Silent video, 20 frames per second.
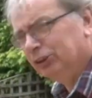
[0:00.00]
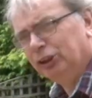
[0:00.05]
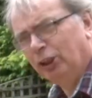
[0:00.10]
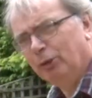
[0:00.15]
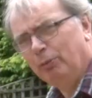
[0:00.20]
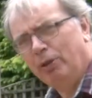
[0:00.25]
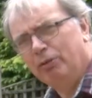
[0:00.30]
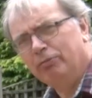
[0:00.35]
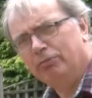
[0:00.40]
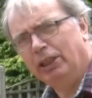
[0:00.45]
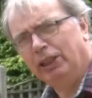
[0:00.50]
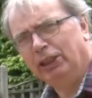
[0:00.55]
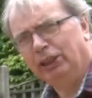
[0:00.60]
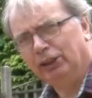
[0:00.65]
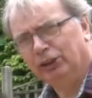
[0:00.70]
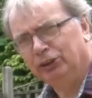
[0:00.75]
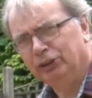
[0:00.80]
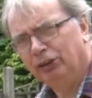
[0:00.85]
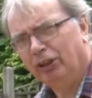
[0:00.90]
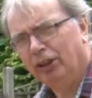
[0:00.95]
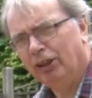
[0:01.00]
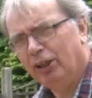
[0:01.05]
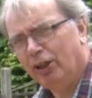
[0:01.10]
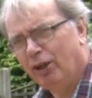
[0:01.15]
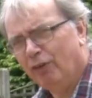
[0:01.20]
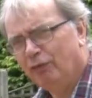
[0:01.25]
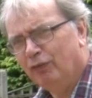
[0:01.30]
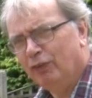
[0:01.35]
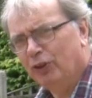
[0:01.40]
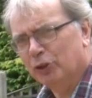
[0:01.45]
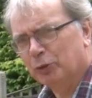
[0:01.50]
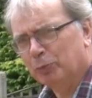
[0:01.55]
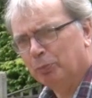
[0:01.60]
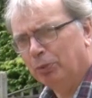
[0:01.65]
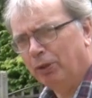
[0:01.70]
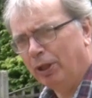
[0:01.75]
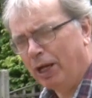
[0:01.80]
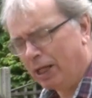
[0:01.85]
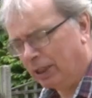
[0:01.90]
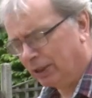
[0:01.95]
so we're ready to try our first
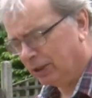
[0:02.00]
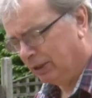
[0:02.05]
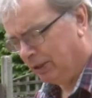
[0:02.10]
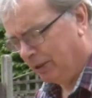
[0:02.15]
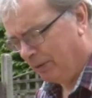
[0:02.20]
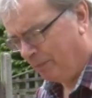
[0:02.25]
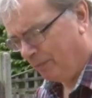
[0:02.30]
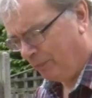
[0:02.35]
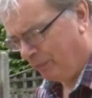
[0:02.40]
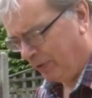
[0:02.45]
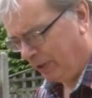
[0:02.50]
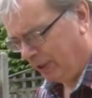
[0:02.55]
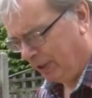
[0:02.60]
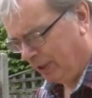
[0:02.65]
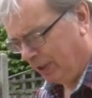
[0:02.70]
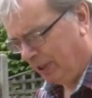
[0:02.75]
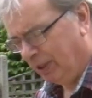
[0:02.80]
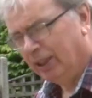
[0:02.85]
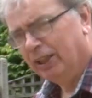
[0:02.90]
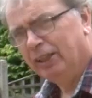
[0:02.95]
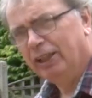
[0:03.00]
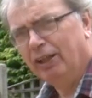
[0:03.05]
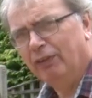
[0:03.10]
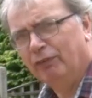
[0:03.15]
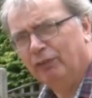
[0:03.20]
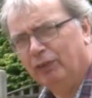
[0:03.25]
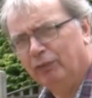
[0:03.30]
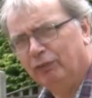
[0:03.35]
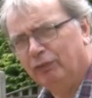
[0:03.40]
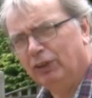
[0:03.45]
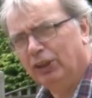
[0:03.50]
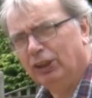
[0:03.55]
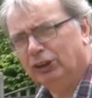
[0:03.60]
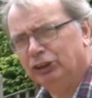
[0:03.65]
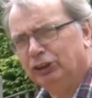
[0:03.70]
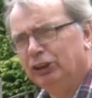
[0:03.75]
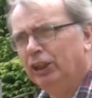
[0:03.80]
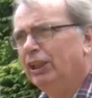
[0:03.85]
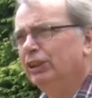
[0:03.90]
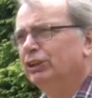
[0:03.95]
product. Now, for the
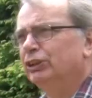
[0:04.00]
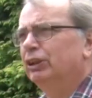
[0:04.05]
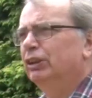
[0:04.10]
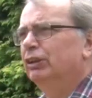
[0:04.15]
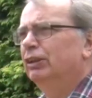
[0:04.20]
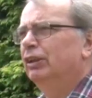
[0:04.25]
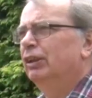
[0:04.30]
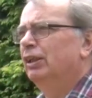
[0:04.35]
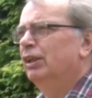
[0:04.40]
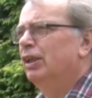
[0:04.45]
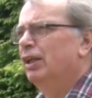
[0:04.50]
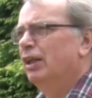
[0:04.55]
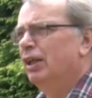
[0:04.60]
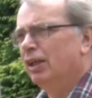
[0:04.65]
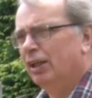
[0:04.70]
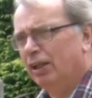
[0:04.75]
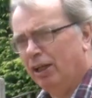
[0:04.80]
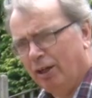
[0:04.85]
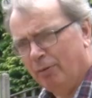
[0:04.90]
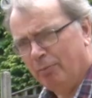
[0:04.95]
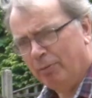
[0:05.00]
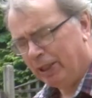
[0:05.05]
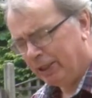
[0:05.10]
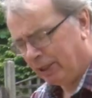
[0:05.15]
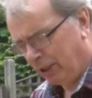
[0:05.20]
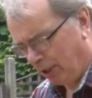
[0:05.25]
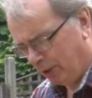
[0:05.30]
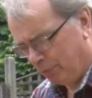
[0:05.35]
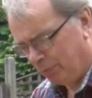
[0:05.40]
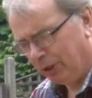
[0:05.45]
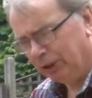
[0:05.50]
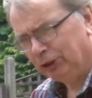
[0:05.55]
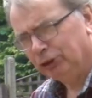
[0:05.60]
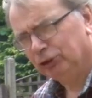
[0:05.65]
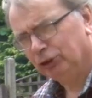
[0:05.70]
first test, I made homemade